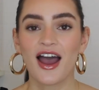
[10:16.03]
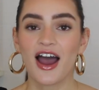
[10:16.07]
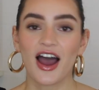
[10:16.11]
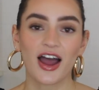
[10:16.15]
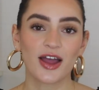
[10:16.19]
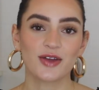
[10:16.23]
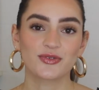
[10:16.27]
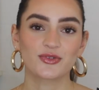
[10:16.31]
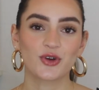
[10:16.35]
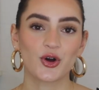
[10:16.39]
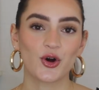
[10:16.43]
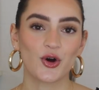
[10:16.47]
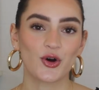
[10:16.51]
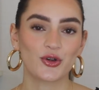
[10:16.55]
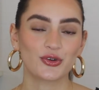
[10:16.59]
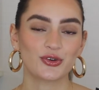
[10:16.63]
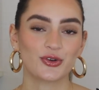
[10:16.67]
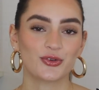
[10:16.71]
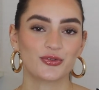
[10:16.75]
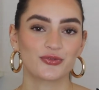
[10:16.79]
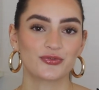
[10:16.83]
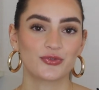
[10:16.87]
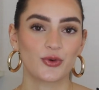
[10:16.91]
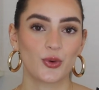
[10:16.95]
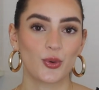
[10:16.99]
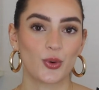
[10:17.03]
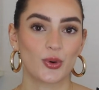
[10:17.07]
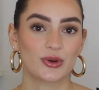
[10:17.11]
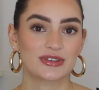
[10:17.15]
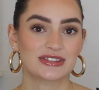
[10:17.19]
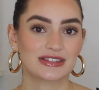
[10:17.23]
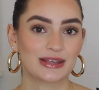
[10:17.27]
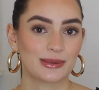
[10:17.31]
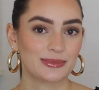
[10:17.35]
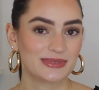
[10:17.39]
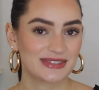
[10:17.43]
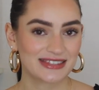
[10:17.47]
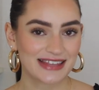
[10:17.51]
I've gone for
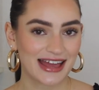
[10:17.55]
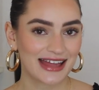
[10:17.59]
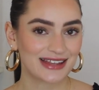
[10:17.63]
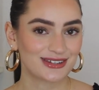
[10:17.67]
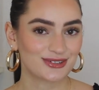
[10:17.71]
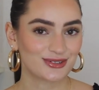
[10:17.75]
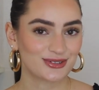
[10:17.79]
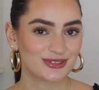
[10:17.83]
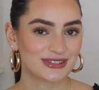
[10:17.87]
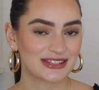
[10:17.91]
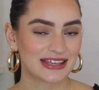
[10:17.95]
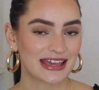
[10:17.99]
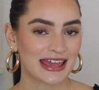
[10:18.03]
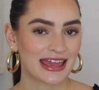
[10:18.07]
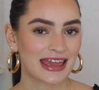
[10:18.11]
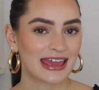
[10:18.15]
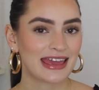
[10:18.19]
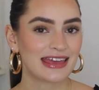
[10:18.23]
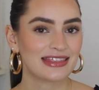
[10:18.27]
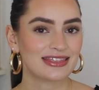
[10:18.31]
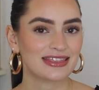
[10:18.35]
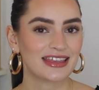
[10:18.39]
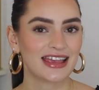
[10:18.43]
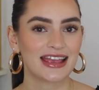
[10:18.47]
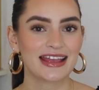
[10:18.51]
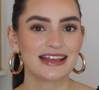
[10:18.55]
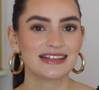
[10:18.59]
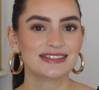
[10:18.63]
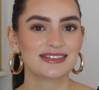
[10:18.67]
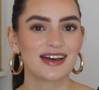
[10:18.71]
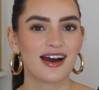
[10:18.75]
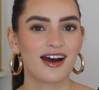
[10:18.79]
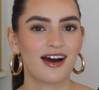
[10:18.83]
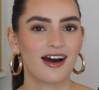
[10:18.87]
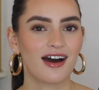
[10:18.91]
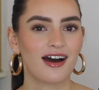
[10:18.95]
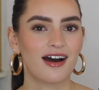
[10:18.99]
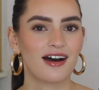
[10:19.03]
some sandals here. These
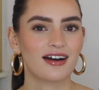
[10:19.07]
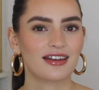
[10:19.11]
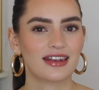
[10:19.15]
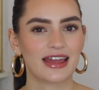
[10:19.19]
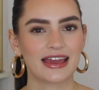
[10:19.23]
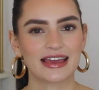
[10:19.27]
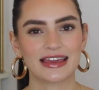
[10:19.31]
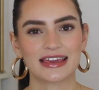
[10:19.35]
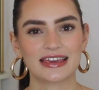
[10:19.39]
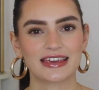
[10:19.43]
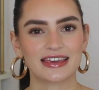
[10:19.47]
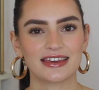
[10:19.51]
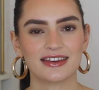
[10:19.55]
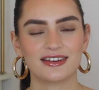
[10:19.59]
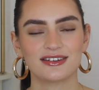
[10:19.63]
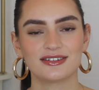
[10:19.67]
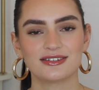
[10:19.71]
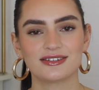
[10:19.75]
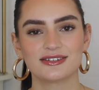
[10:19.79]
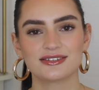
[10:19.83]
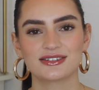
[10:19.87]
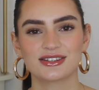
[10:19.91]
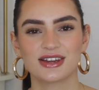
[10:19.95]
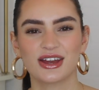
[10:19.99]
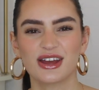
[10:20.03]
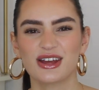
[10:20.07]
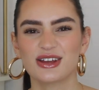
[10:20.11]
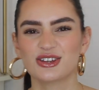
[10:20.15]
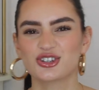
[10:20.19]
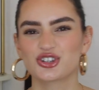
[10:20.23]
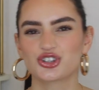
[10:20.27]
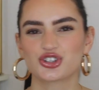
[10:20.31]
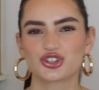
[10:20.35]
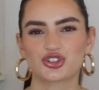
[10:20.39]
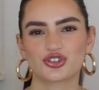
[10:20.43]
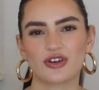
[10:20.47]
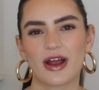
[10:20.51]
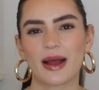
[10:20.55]
are like heeled,
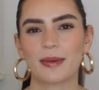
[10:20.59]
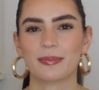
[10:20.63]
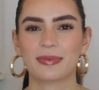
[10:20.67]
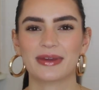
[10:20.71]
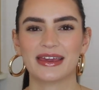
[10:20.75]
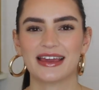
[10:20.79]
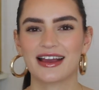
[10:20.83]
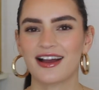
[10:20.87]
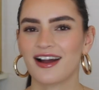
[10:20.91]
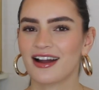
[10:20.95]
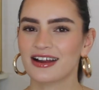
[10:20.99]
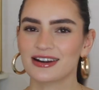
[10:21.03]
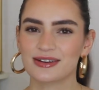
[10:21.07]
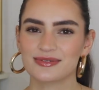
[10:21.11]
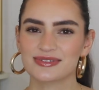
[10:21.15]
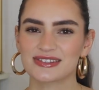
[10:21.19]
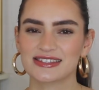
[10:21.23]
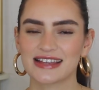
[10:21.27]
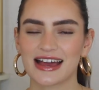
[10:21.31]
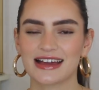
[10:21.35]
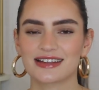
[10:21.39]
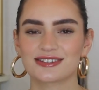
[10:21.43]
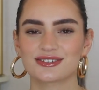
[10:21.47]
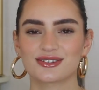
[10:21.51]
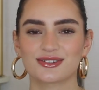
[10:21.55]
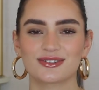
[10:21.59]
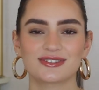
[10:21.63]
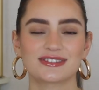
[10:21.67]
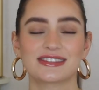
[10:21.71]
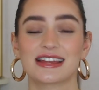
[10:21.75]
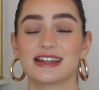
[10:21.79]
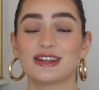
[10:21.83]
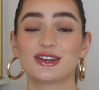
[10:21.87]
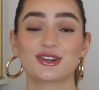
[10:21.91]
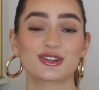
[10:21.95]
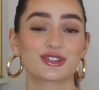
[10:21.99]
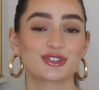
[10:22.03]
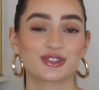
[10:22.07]
strappy kind of sandals.
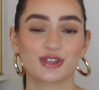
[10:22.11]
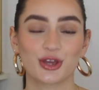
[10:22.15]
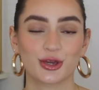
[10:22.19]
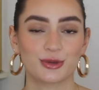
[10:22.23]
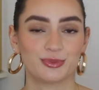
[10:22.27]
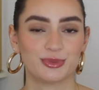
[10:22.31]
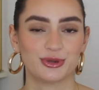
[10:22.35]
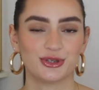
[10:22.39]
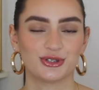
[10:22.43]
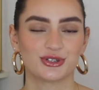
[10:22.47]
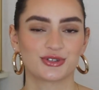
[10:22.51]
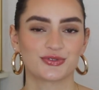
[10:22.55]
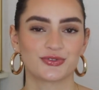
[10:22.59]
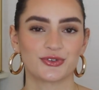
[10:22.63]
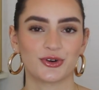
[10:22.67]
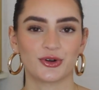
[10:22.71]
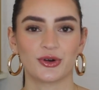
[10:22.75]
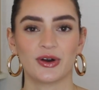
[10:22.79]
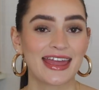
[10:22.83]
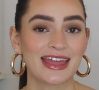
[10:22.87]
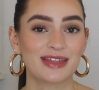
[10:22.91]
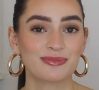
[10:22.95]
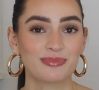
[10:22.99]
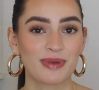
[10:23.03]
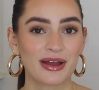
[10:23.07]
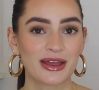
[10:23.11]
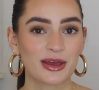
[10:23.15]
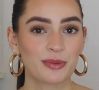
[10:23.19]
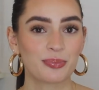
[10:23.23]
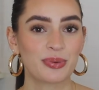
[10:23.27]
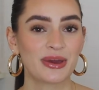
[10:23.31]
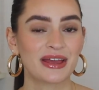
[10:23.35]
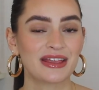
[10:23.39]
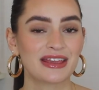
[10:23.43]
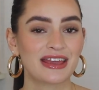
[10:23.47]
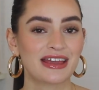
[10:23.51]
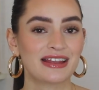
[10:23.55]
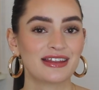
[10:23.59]
They look so beautiful. In my
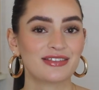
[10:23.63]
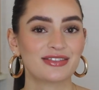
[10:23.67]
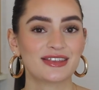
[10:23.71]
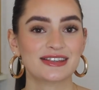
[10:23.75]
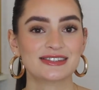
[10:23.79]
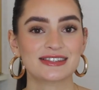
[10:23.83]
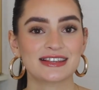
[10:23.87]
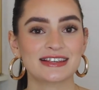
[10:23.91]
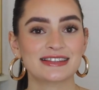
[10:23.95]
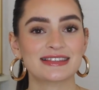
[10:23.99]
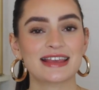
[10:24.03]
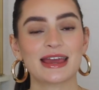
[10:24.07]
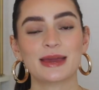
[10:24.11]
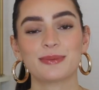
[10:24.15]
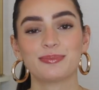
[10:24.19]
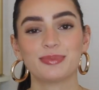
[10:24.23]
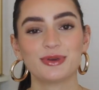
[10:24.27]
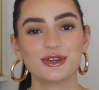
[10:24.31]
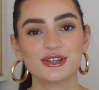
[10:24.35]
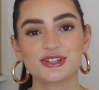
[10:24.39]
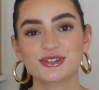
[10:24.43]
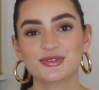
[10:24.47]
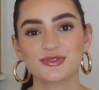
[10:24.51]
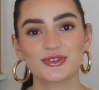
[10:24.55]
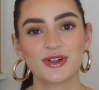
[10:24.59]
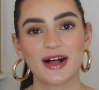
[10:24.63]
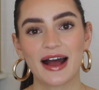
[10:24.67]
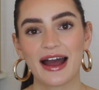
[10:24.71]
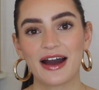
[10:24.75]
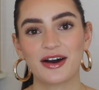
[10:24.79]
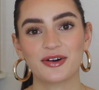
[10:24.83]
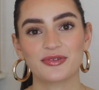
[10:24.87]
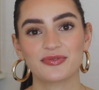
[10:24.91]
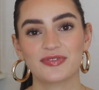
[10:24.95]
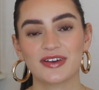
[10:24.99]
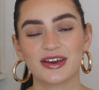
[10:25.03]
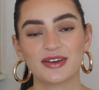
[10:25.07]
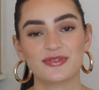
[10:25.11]
opinion, this is a beautiful
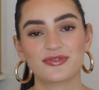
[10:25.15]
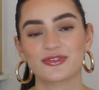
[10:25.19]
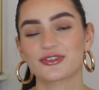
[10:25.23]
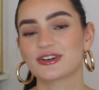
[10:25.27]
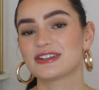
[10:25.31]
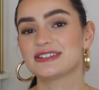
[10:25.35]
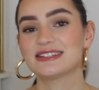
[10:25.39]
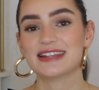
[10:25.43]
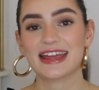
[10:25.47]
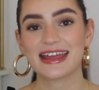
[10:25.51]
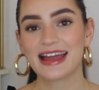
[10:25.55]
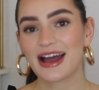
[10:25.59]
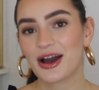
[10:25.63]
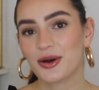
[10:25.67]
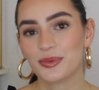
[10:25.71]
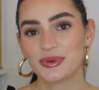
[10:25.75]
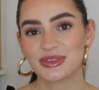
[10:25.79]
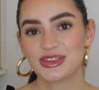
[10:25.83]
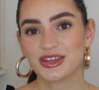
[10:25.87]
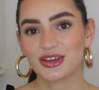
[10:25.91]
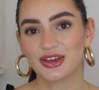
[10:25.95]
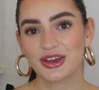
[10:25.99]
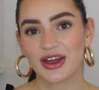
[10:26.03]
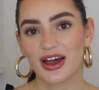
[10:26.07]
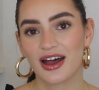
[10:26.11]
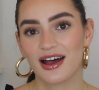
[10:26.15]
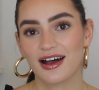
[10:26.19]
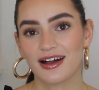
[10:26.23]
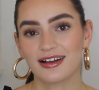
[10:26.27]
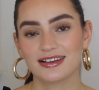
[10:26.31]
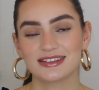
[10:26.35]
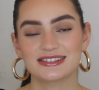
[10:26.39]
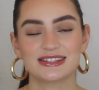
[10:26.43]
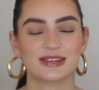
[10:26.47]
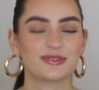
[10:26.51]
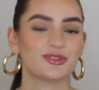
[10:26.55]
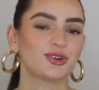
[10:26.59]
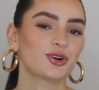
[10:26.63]
outfit for a day out with the
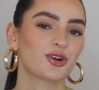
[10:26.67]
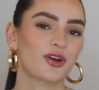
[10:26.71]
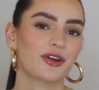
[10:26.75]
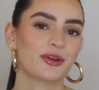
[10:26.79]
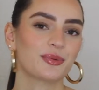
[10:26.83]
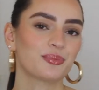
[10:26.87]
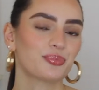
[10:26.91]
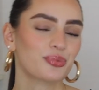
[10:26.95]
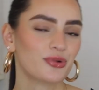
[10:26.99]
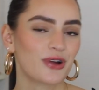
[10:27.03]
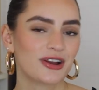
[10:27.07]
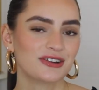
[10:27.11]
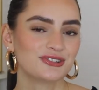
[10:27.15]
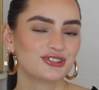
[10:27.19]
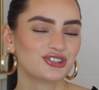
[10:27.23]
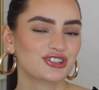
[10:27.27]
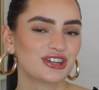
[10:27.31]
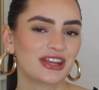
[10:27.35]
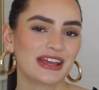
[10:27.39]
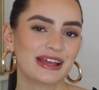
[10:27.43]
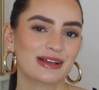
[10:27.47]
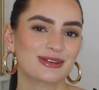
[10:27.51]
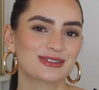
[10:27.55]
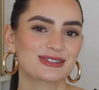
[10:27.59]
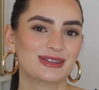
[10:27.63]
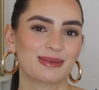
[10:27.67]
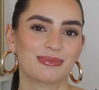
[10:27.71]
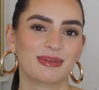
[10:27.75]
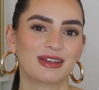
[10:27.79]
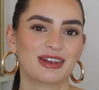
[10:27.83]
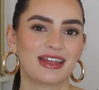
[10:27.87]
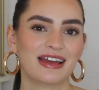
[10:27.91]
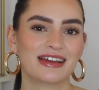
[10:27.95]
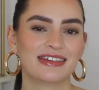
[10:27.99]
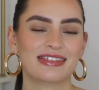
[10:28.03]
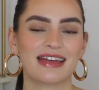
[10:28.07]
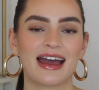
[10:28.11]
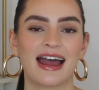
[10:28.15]
girls, if you're going brunching or something
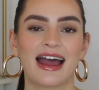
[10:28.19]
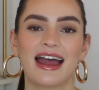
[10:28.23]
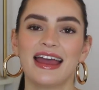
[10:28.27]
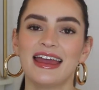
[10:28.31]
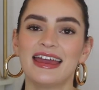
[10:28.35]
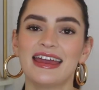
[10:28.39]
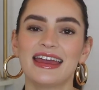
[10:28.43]
like that.